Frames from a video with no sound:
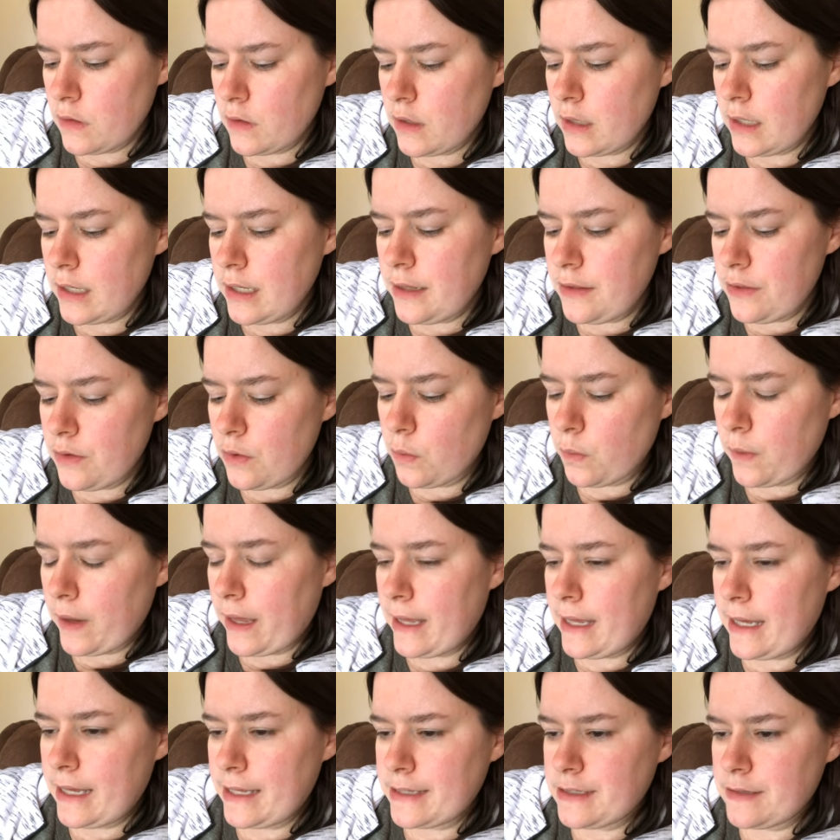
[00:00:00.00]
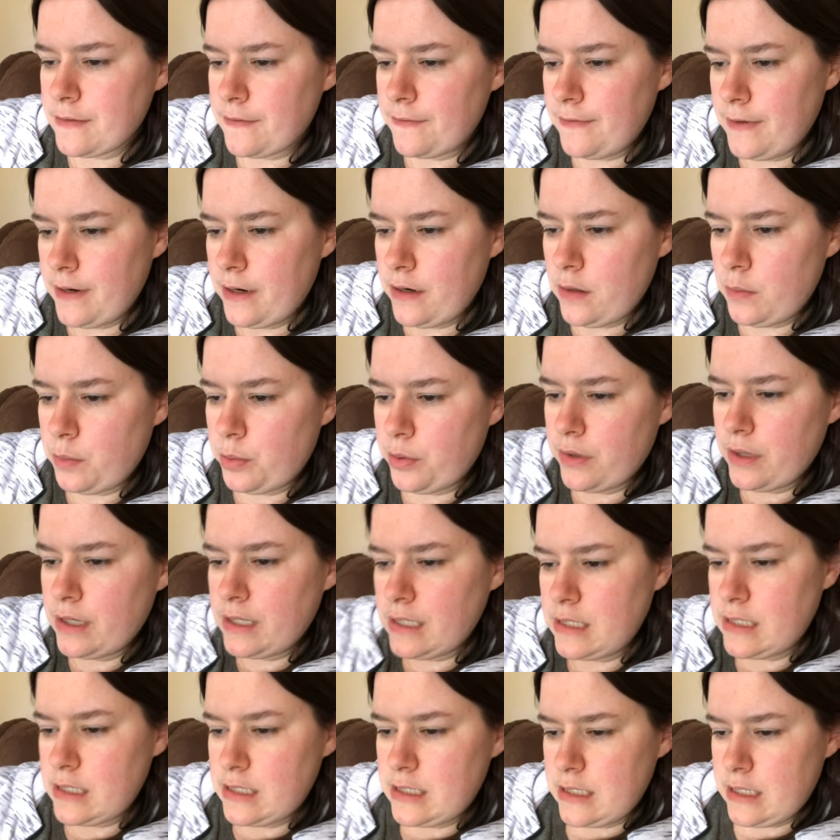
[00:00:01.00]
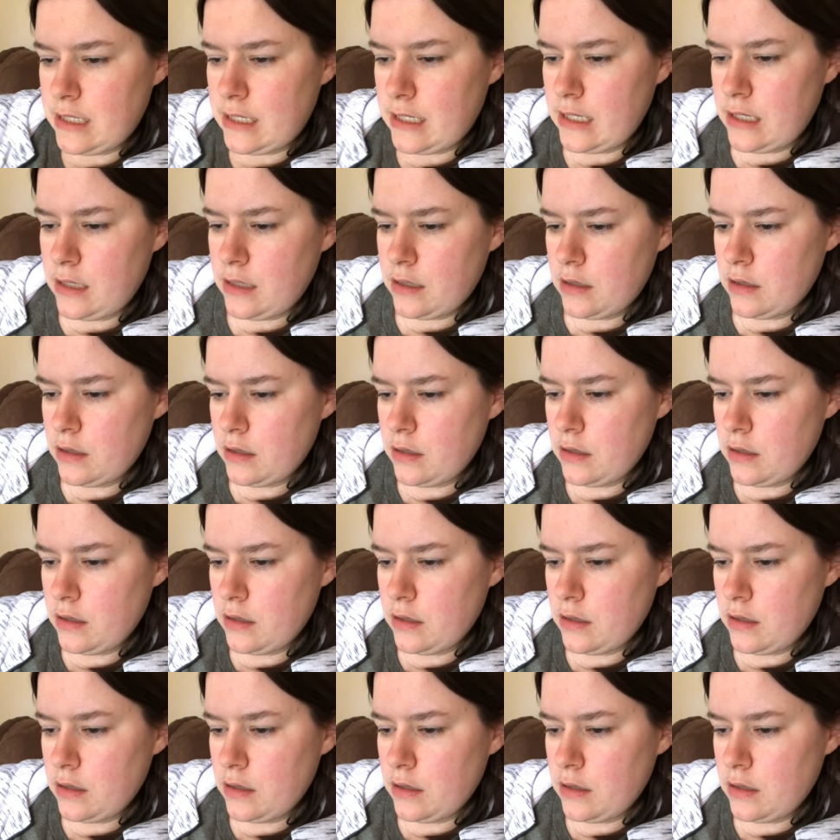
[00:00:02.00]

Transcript: either way, it's a very pretty city.